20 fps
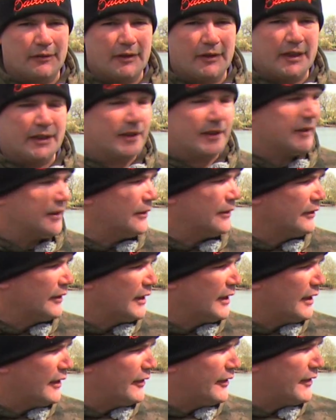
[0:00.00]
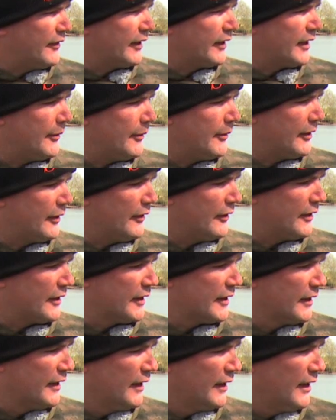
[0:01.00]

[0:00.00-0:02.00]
range tool that I've ever across.